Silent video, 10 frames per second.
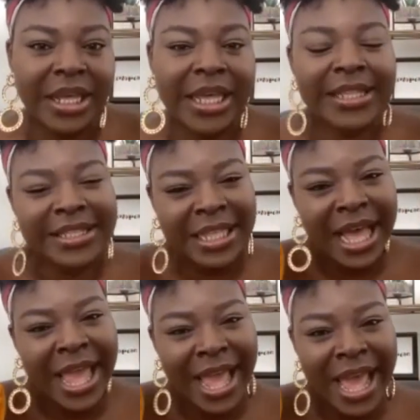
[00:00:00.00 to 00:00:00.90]
it's the
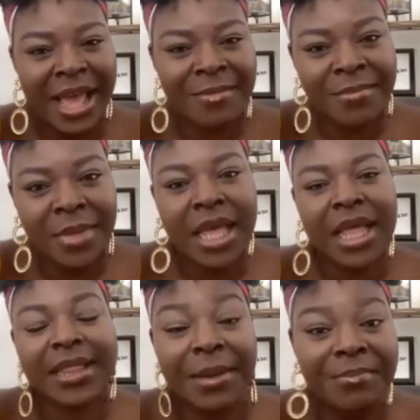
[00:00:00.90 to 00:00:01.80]
I am
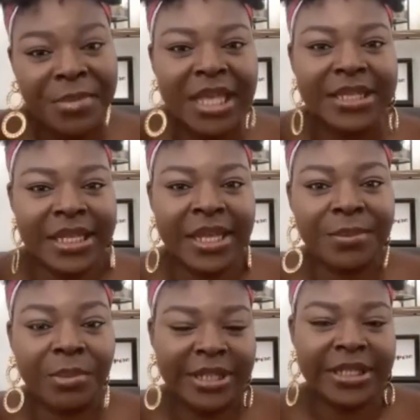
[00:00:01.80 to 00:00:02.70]
that makes it present